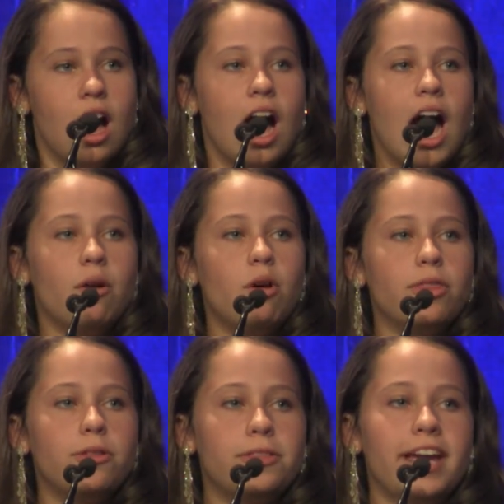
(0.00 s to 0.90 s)
I
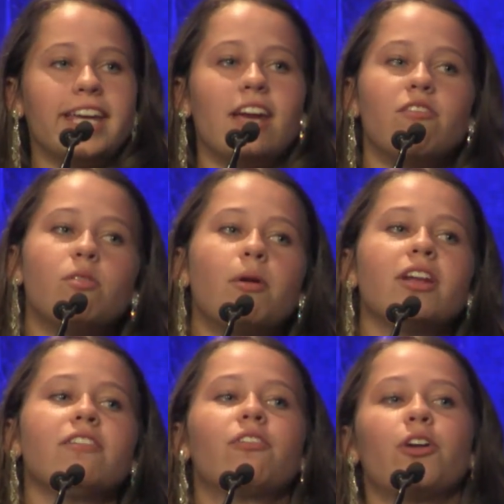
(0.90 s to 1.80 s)
want to thank
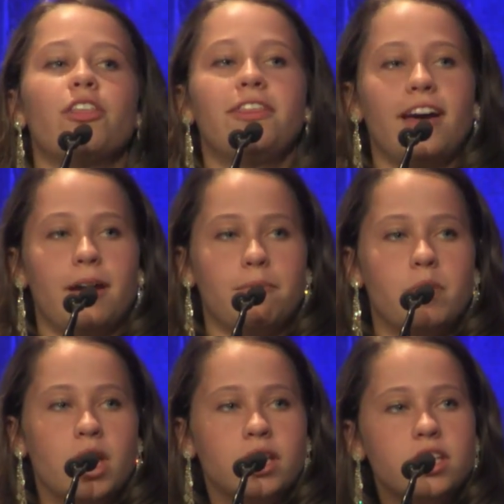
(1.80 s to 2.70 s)
everybody for the time,
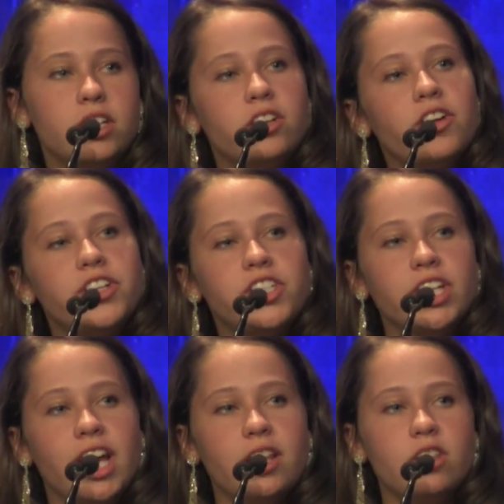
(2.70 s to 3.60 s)
the
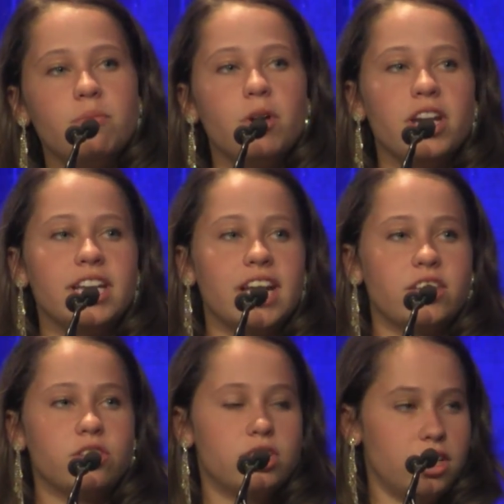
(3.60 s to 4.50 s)
energy, and the money
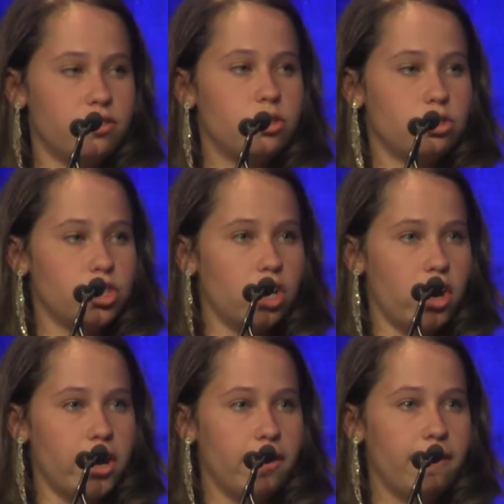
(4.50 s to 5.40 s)
that you give to
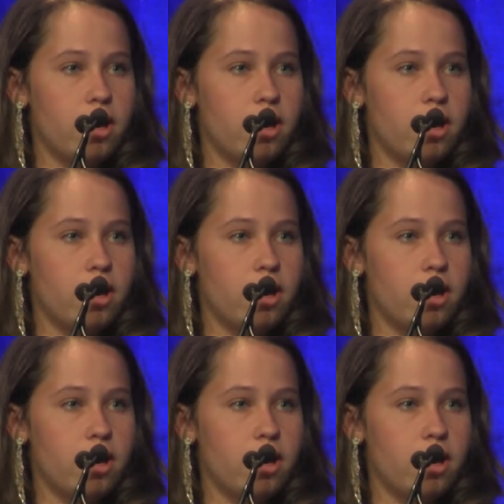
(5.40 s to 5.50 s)
JOOI.